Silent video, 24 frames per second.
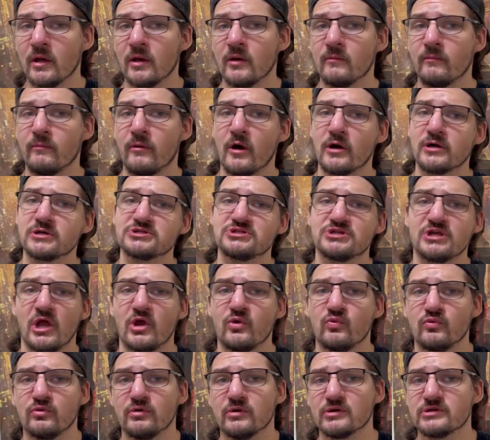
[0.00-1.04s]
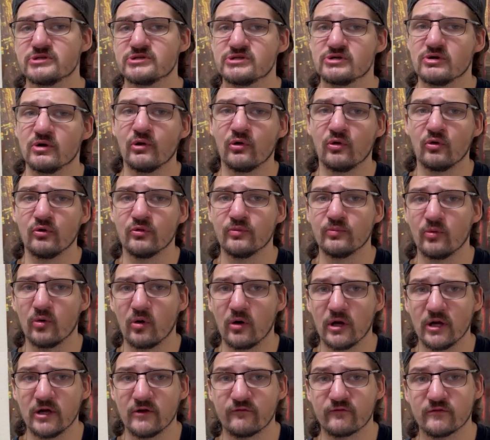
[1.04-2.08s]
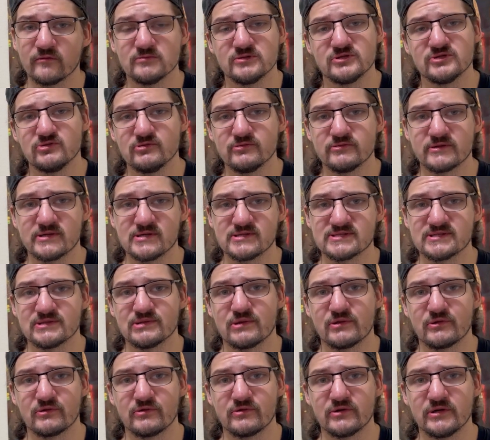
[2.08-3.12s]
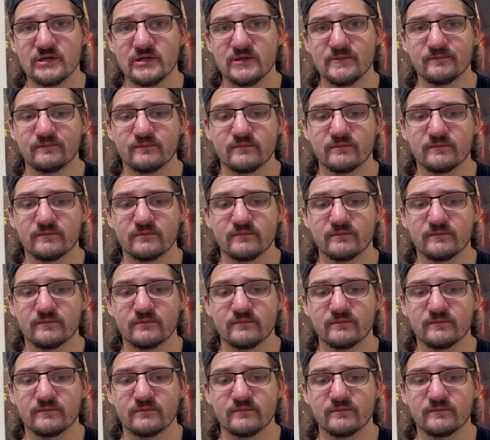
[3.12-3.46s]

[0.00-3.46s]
Park Chan Wook's Old Boy from 2003.